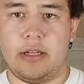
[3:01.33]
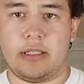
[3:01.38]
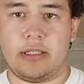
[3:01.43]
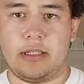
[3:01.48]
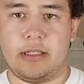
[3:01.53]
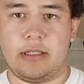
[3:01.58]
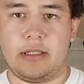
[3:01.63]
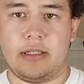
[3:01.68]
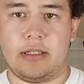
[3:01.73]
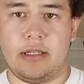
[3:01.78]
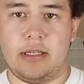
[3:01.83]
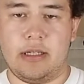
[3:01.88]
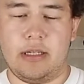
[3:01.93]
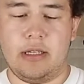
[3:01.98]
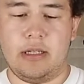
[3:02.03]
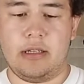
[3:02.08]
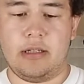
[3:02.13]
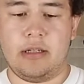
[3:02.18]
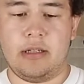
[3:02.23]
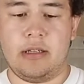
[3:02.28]
guys can
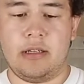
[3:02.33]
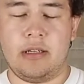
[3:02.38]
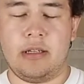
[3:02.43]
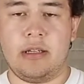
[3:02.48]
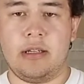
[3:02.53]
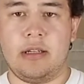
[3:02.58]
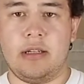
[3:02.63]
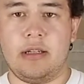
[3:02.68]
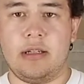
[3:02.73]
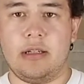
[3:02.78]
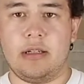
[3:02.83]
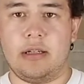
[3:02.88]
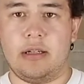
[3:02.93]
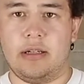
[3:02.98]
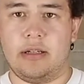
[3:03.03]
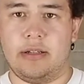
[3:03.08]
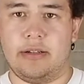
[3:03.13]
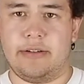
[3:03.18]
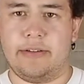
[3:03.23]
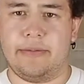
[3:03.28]
see.
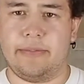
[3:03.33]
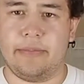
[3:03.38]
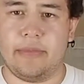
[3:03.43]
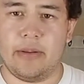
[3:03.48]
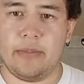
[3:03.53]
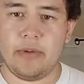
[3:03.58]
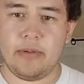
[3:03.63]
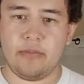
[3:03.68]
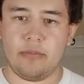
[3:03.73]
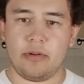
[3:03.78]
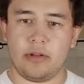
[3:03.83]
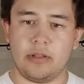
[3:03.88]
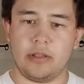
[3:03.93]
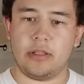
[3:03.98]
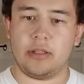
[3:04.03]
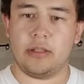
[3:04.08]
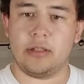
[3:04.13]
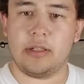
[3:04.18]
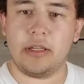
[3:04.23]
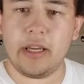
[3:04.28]
Let me bring
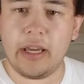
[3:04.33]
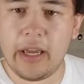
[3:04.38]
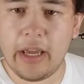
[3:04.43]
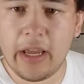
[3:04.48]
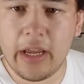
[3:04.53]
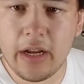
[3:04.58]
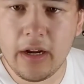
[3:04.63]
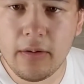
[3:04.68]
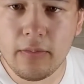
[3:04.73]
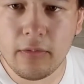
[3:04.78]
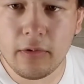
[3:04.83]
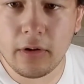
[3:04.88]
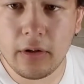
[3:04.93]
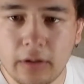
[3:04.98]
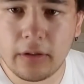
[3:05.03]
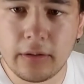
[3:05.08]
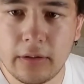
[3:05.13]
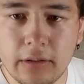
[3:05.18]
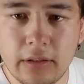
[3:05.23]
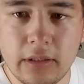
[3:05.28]
the
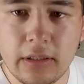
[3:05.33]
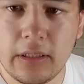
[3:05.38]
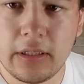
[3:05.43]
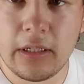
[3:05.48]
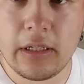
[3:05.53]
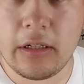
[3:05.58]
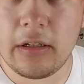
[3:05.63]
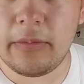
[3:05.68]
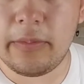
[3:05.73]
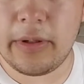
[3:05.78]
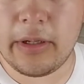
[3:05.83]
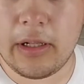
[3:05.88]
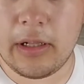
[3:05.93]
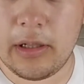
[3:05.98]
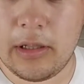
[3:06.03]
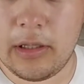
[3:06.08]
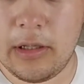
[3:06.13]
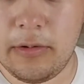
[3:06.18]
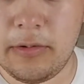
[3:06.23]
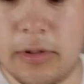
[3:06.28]
camera a bit
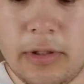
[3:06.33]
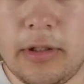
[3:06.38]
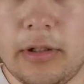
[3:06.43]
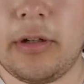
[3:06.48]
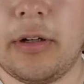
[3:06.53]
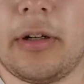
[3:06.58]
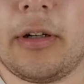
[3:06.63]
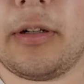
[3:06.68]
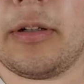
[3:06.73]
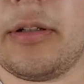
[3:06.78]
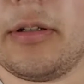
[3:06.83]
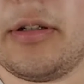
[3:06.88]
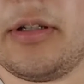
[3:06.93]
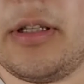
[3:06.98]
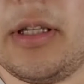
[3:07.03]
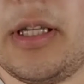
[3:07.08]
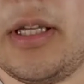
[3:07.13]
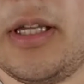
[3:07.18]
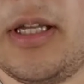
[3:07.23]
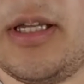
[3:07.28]
closer.
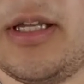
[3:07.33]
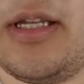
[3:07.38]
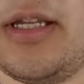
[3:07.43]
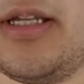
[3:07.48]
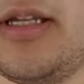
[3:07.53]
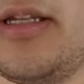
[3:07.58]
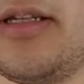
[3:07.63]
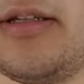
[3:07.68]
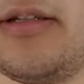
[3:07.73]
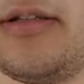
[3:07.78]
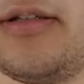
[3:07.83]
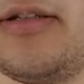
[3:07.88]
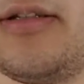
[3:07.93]
Yeah.